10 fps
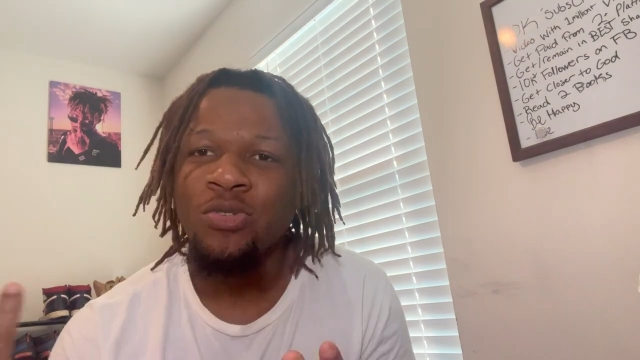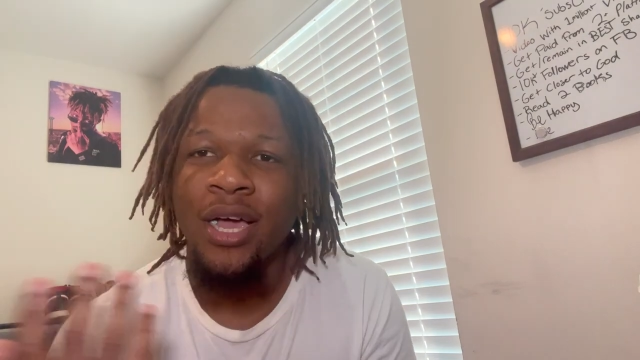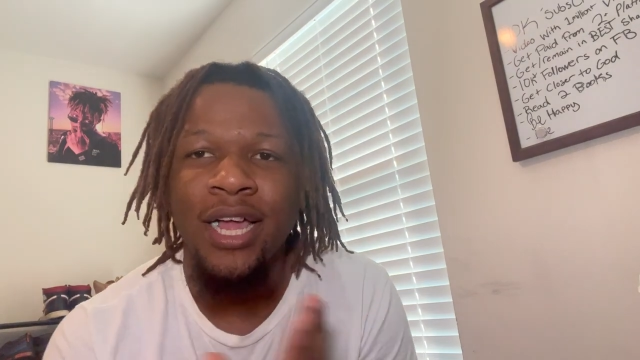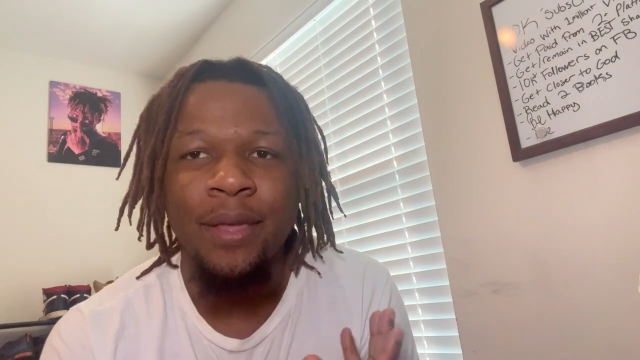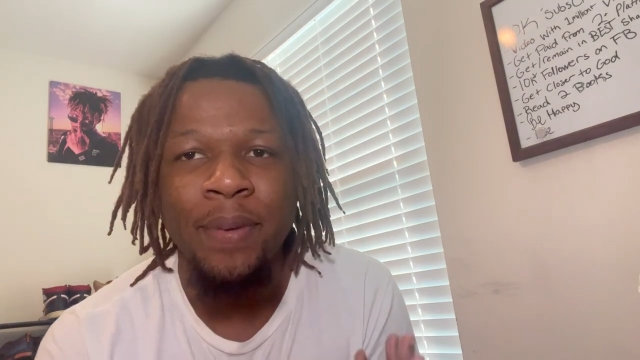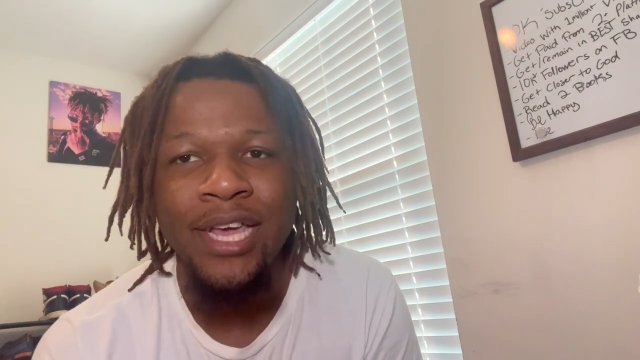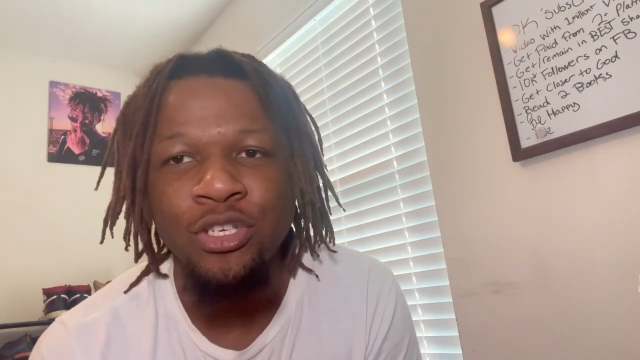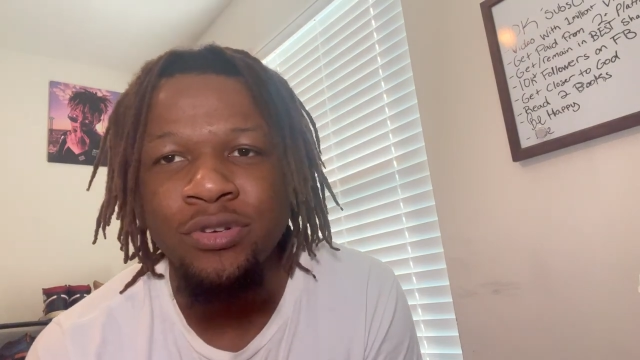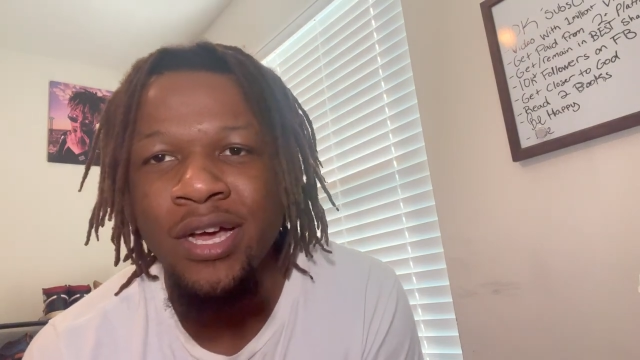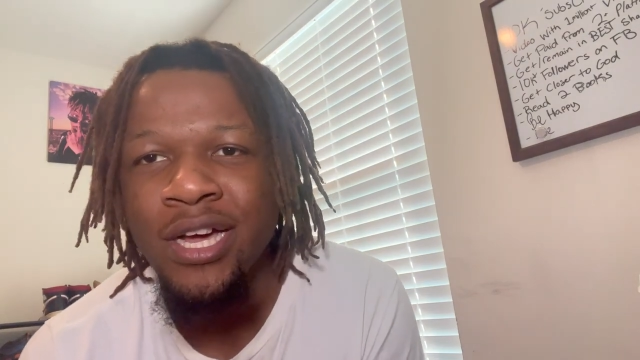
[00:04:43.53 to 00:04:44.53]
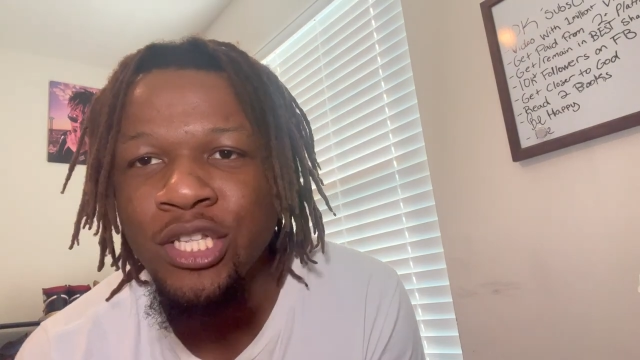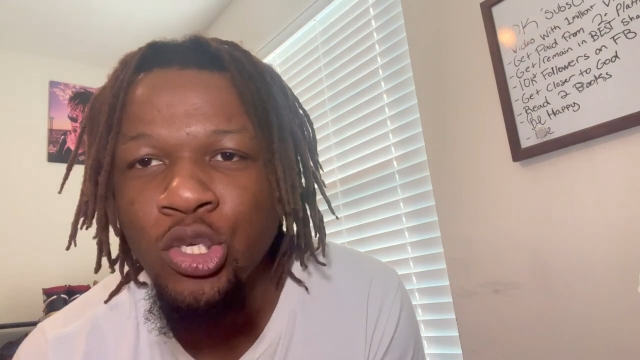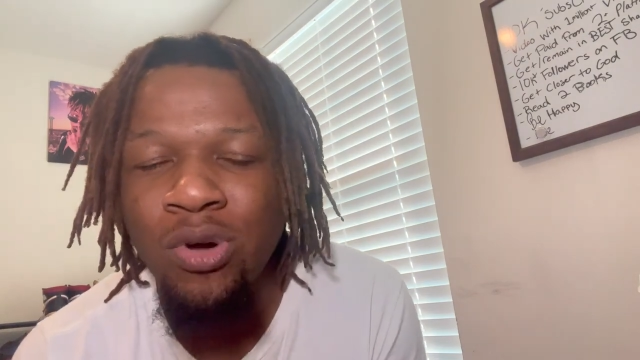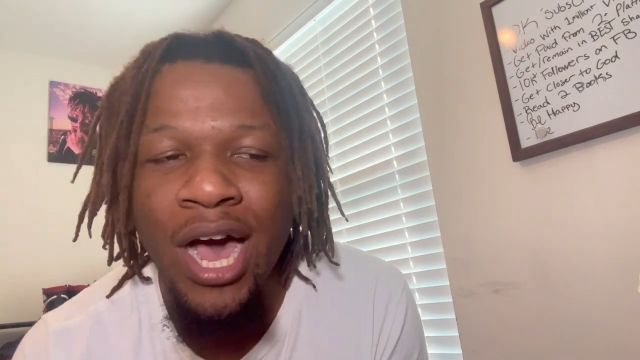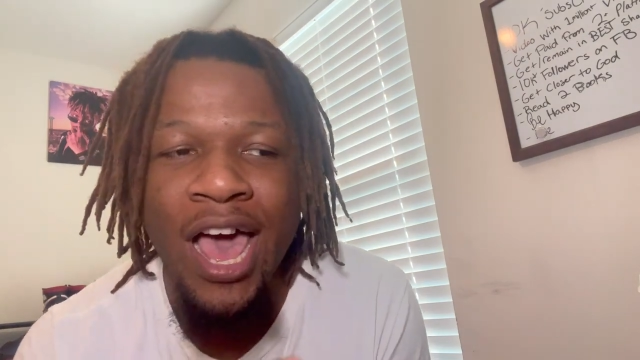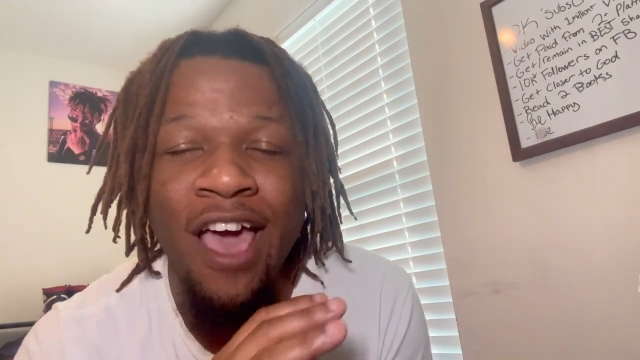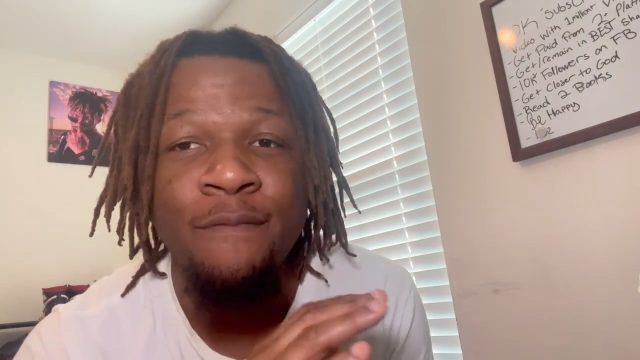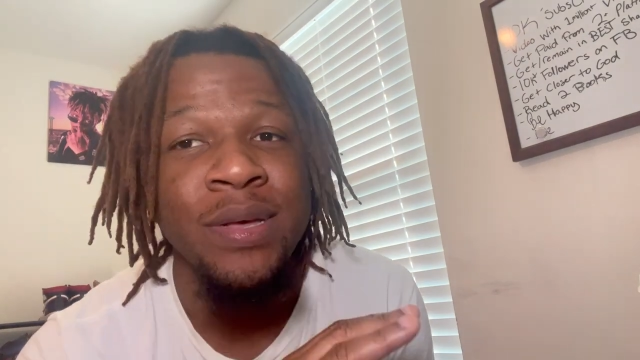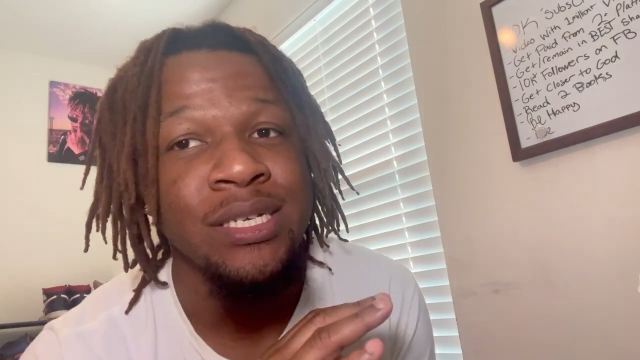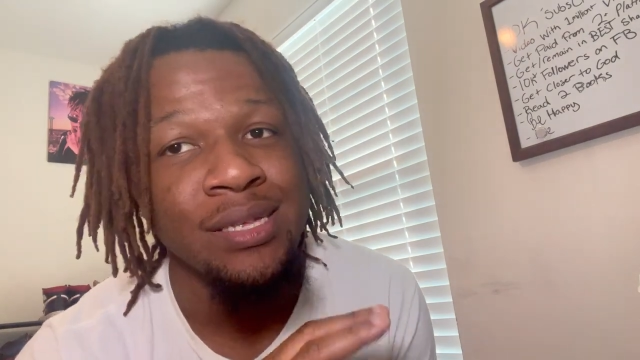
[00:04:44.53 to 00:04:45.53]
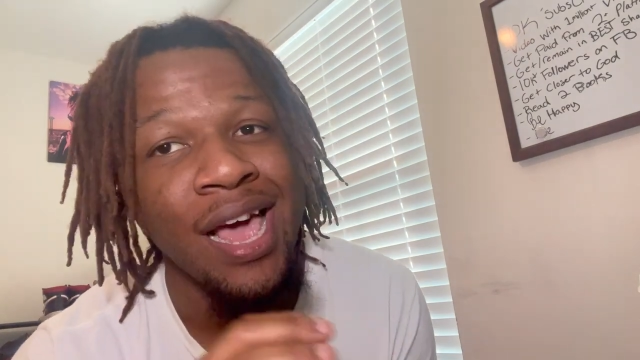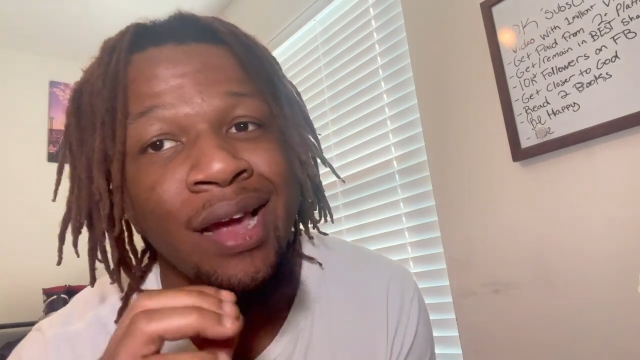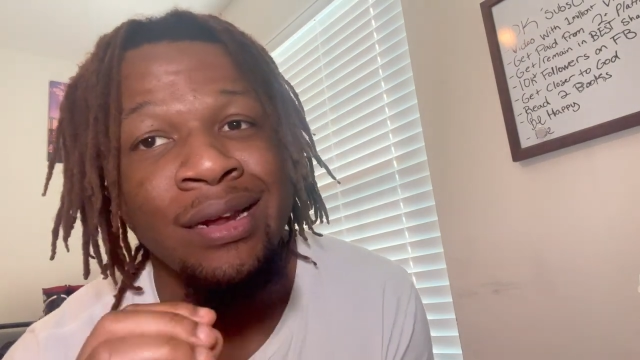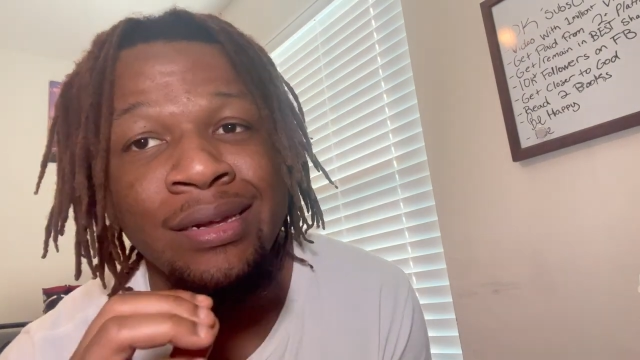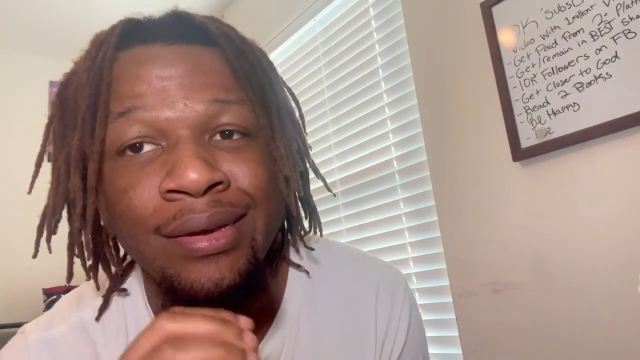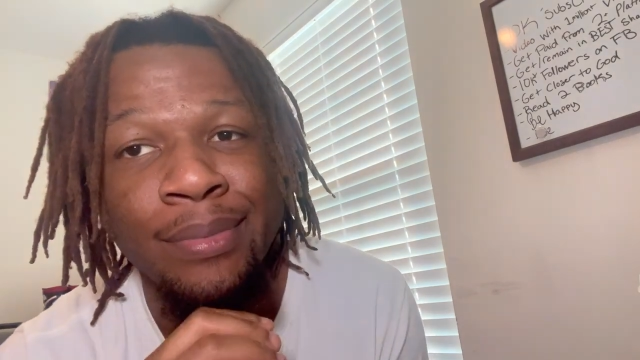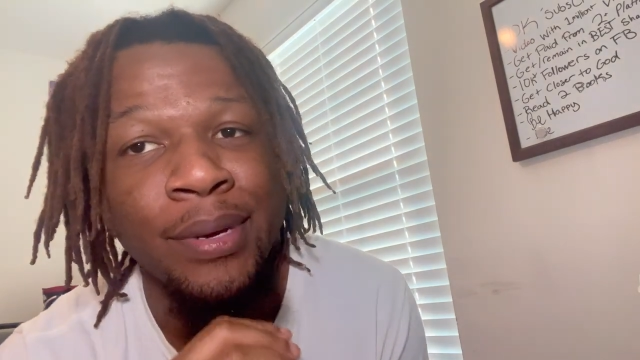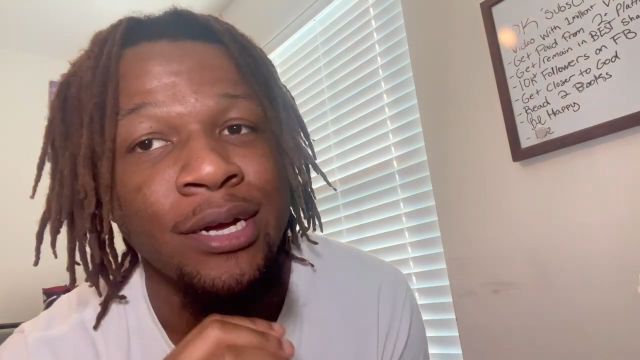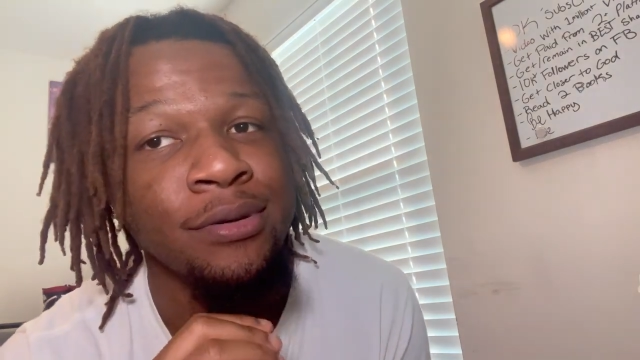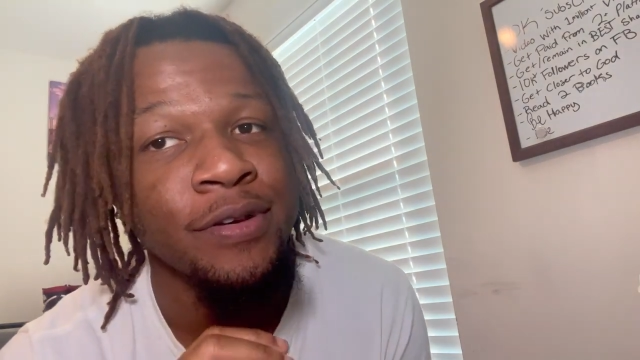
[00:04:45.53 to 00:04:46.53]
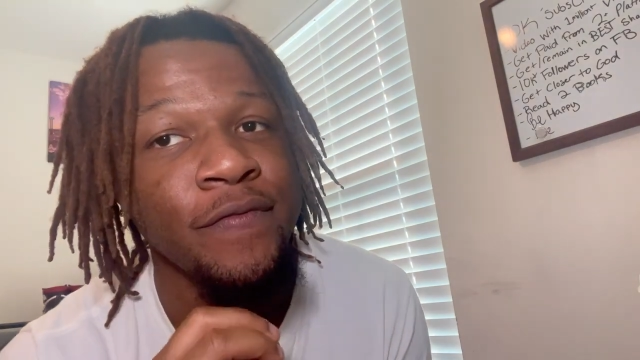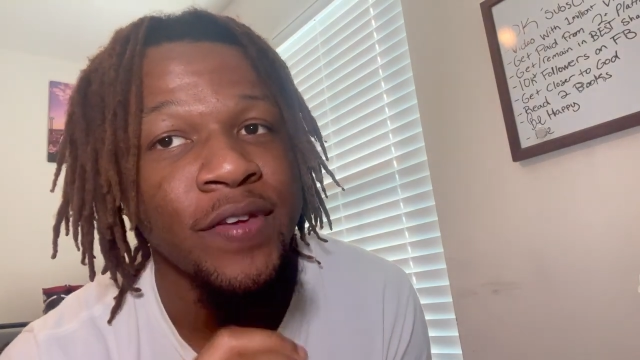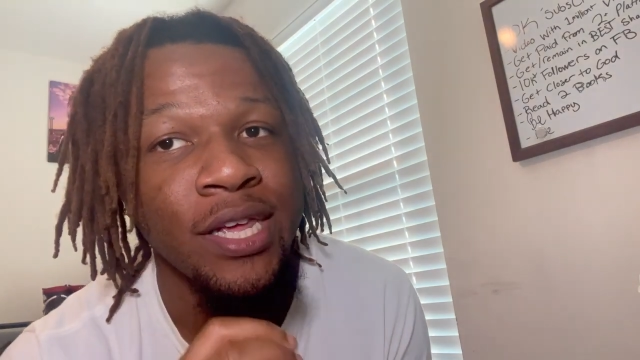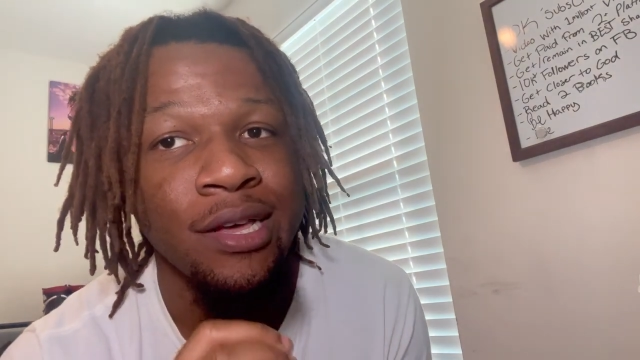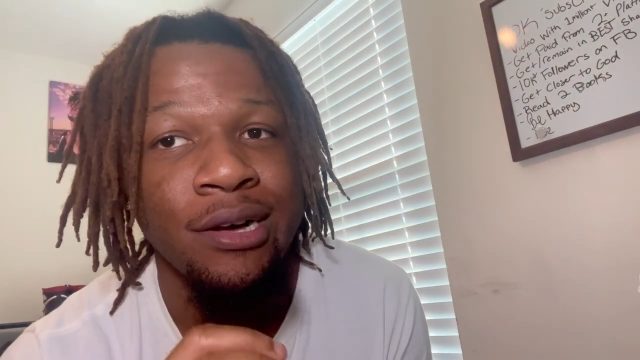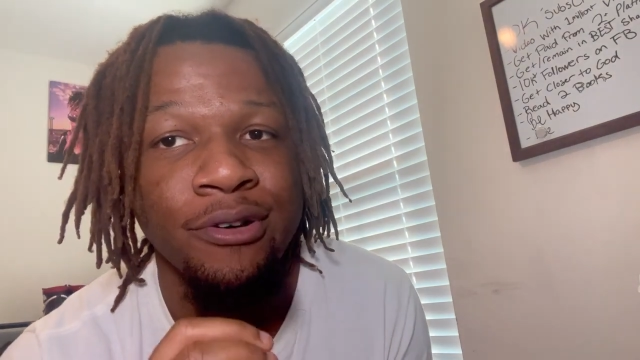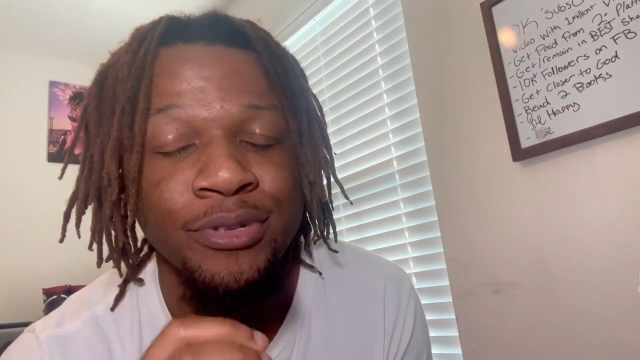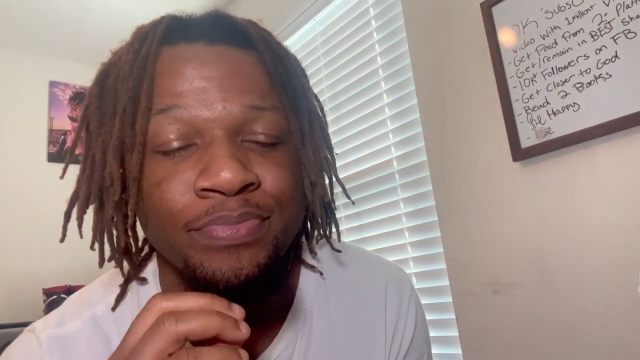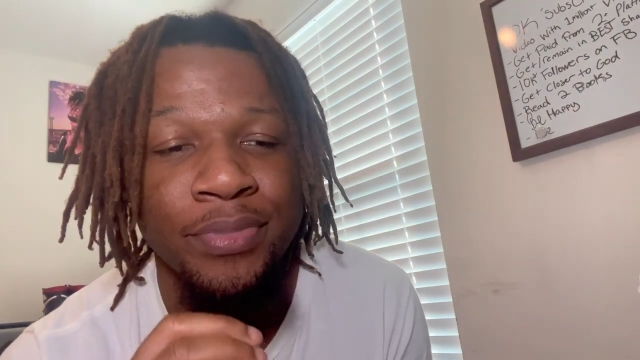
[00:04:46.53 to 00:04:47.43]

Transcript: I got the Patreon too. I have been slacking a little bit on them videos,